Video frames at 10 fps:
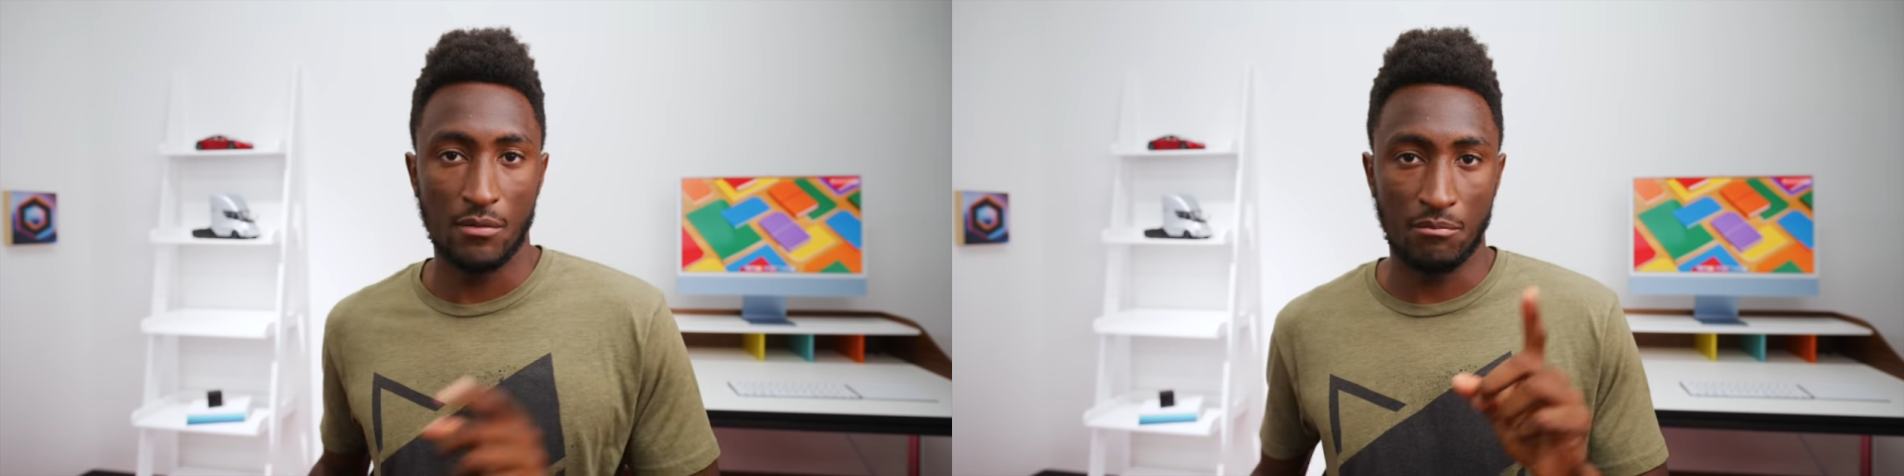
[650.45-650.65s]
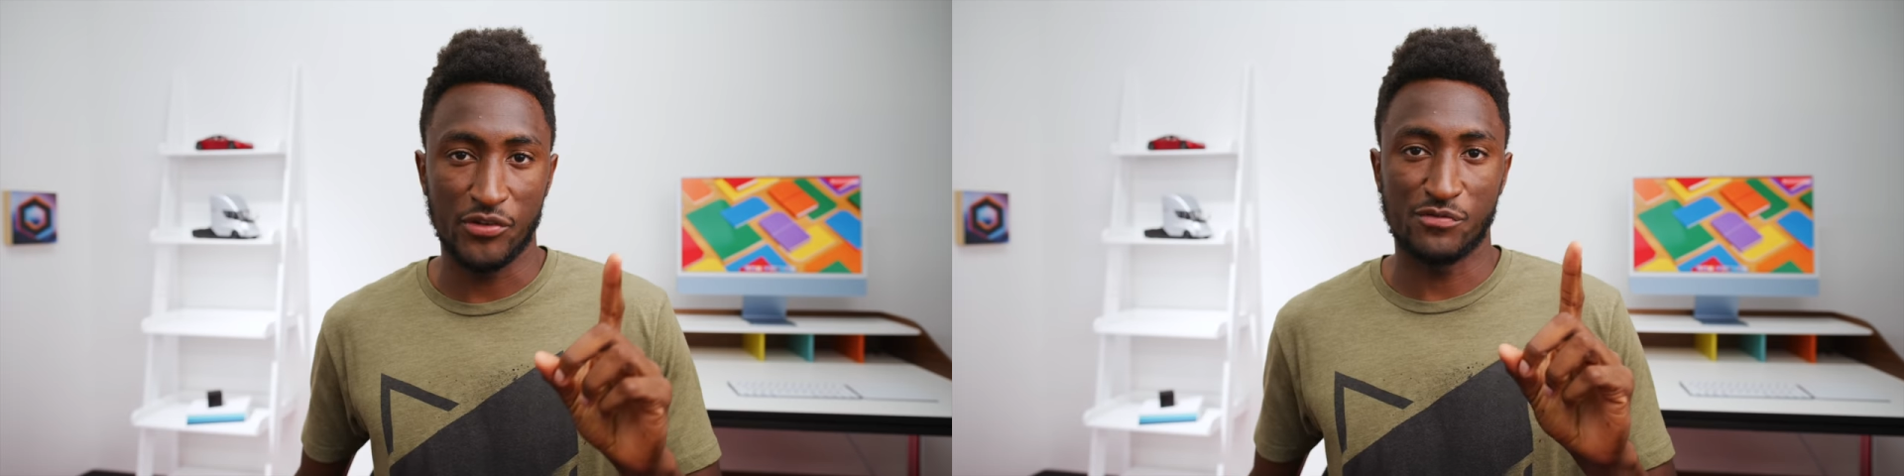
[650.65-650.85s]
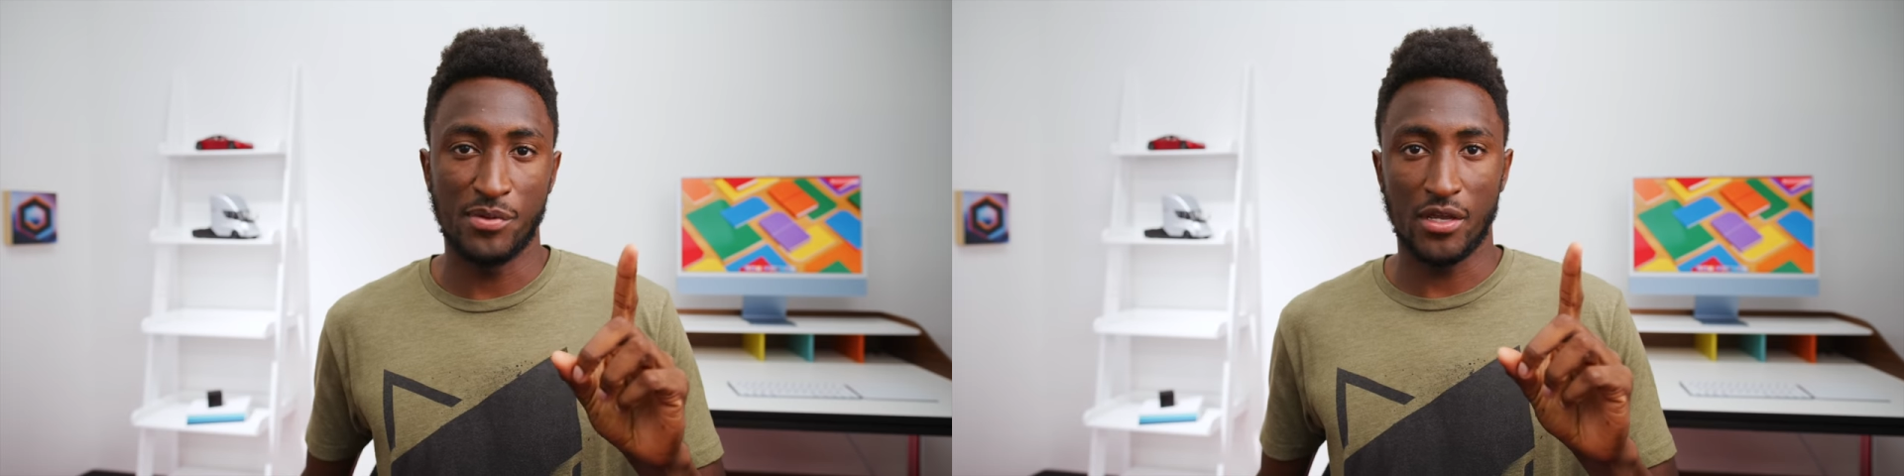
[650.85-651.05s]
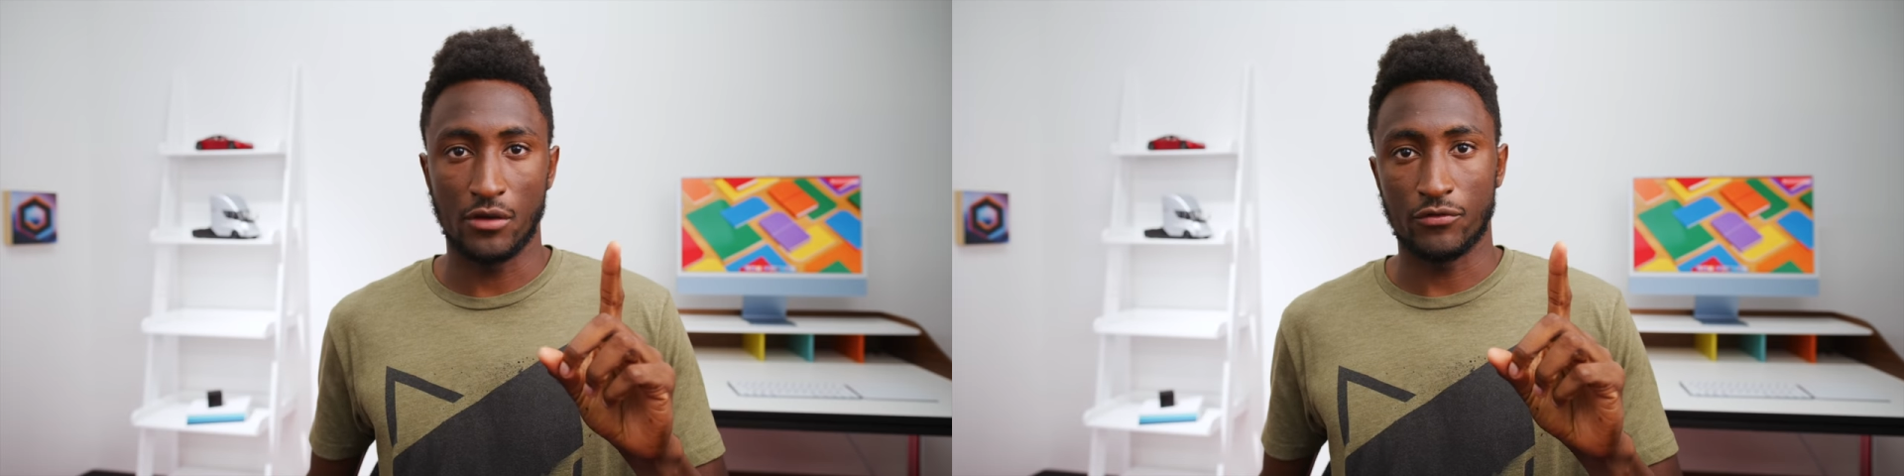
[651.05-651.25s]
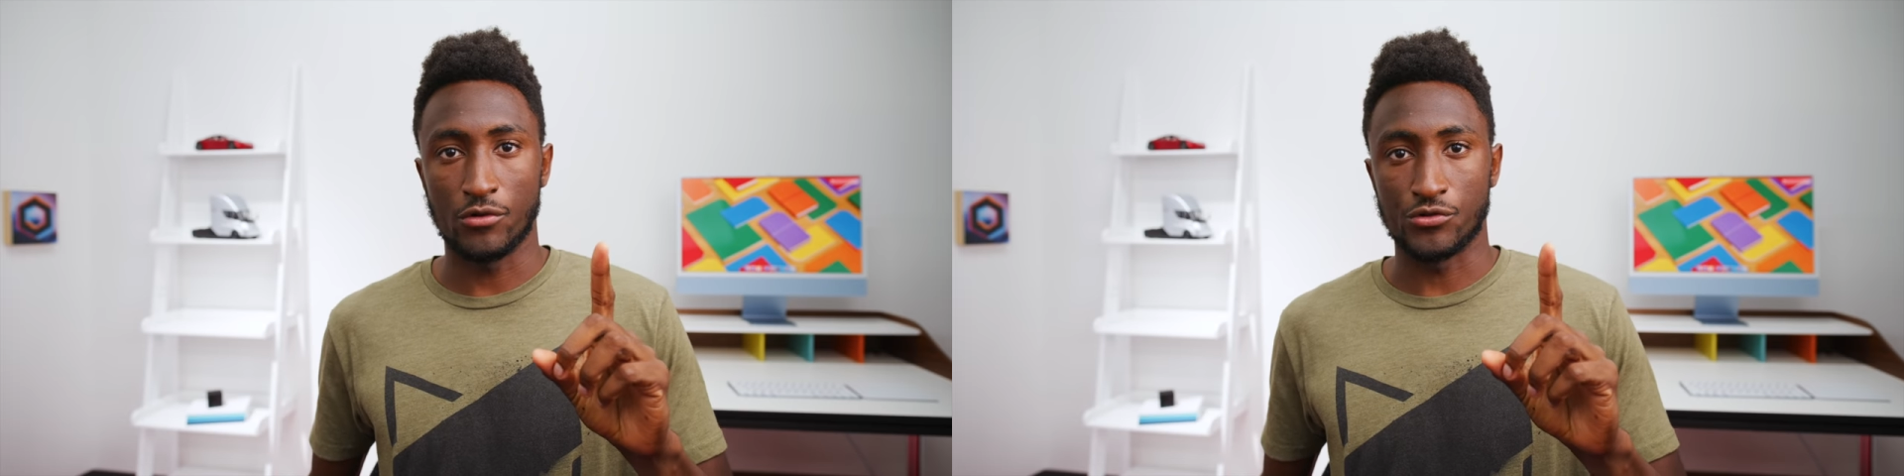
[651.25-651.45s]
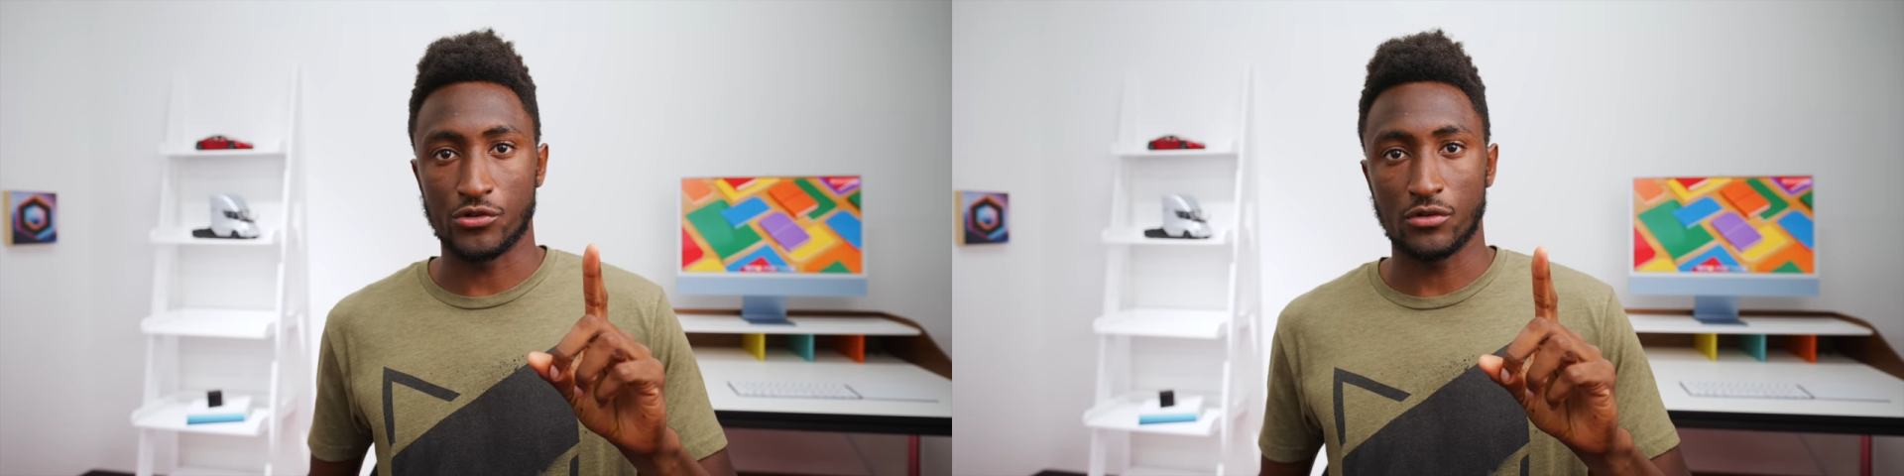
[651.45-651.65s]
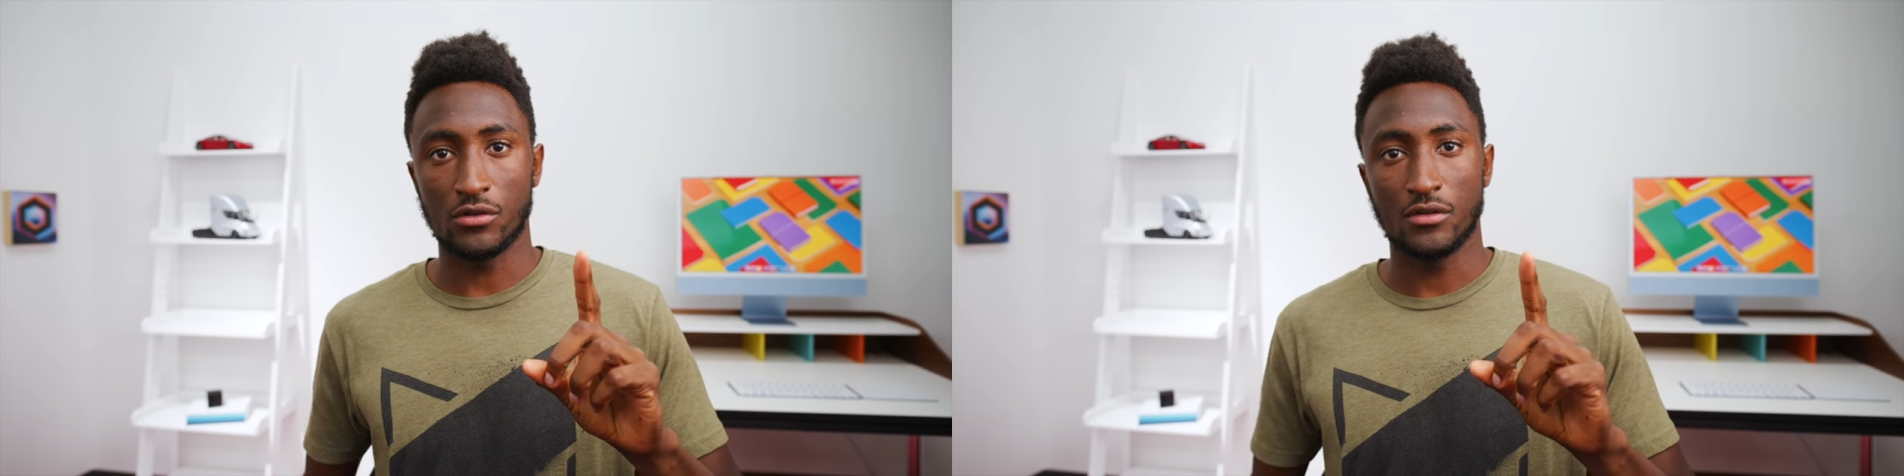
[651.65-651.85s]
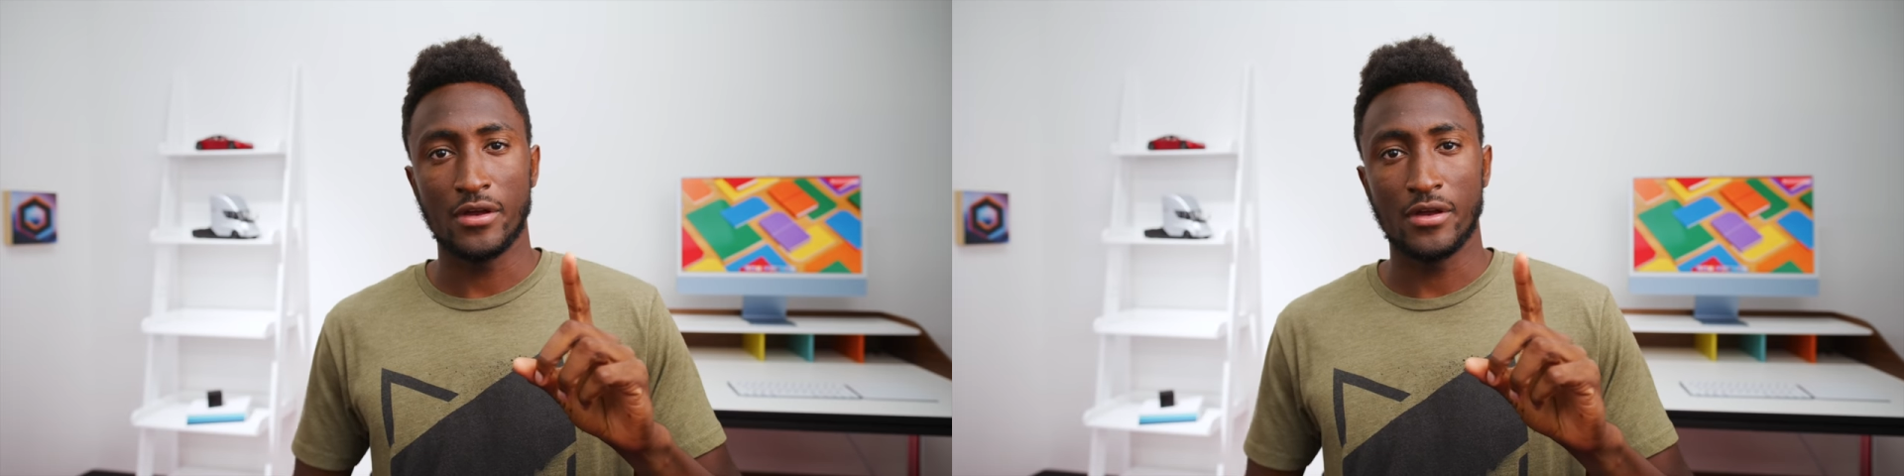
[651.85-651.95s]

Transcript: But speaking of crucial,